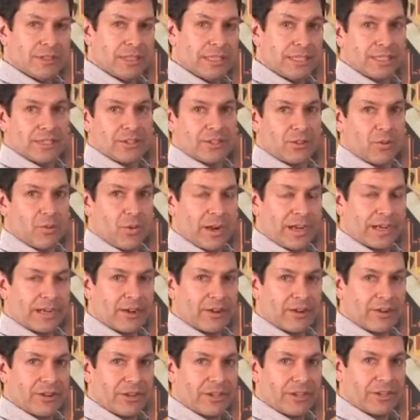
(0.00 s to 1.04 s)
into the Wine
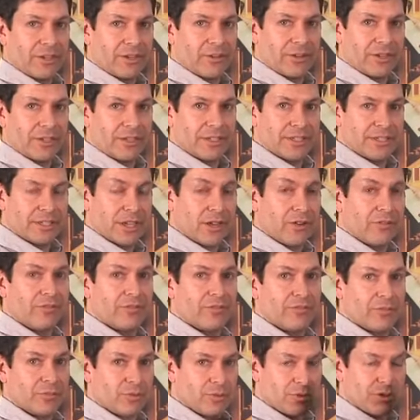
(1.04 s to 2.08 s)
Guardian unit itself
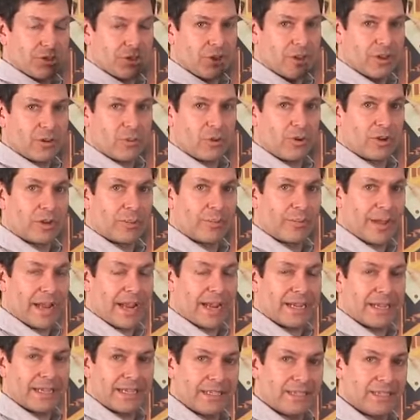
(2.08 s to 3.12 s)
through the ductwork and
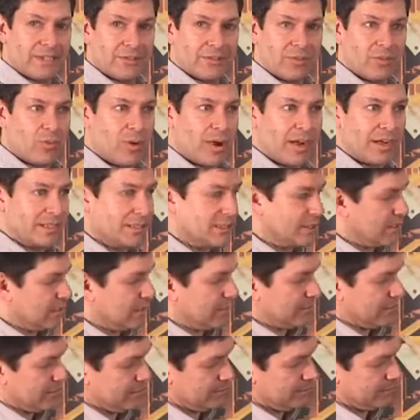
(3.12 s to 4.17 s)
back into the wine
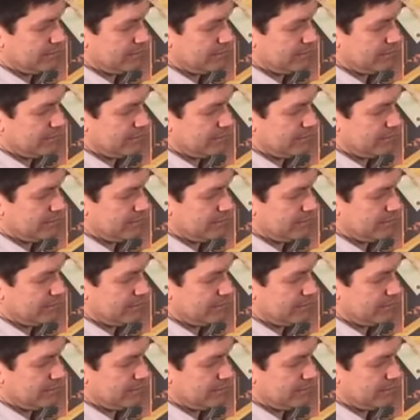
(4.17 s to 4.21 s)
cellar.